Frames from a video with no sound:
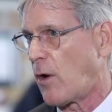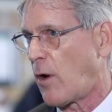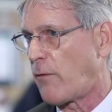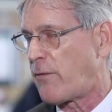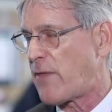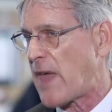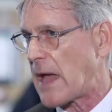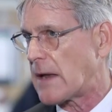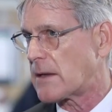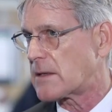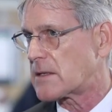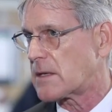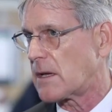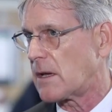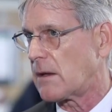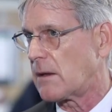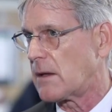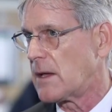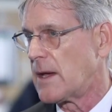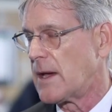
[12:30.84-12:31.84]

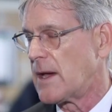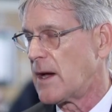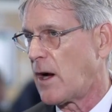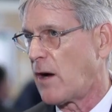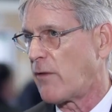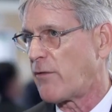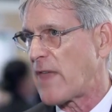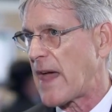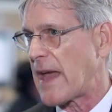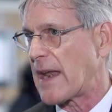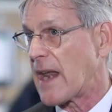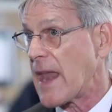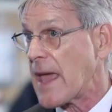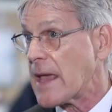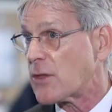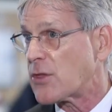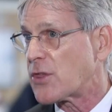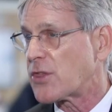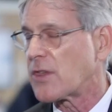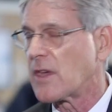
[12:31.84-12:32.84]
of that
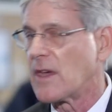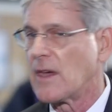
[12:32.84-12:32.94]
length